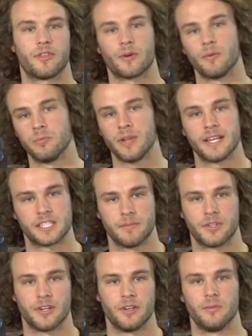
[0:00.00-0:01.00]
thermoplastic
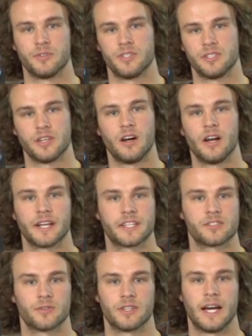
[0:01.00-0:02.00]
material, which is
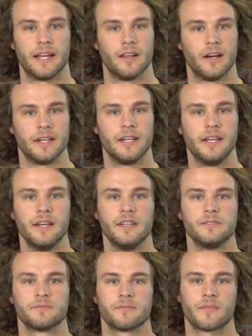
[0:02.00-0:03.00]
onyx or nylon.
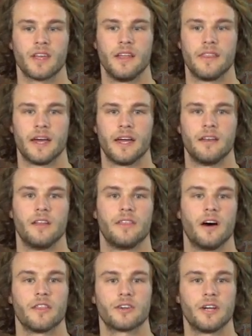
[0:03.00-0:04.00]
And then
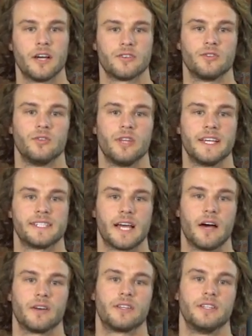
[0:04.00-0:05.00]
the other nozzle lays
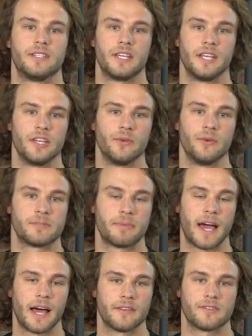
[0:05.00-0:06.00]
down continuous
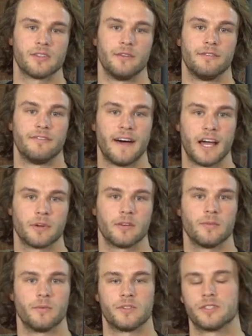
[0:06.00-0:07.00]
paths of
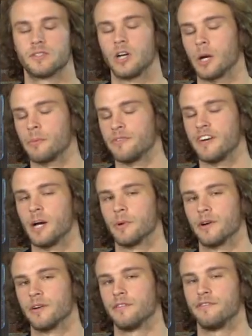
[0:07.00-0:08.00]
fiber, which is carbon
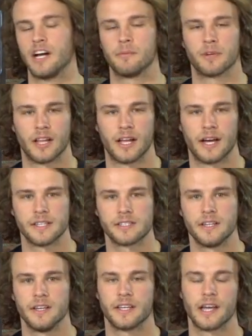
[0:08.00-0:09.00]
fiber,
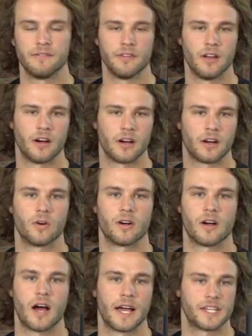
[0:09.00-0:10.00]
fiberglass, Kevlar,
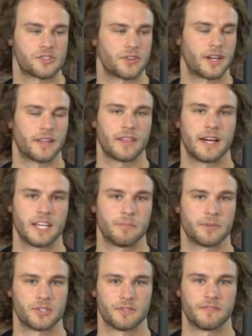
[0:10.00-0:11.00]
or high strength, high
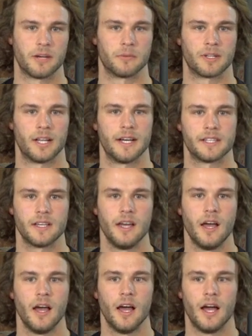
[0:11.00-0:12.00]
temperature fiberglass.
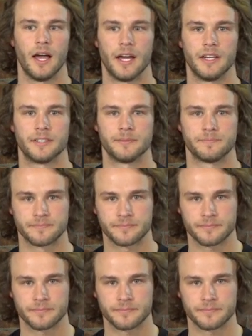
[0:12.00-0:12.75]
And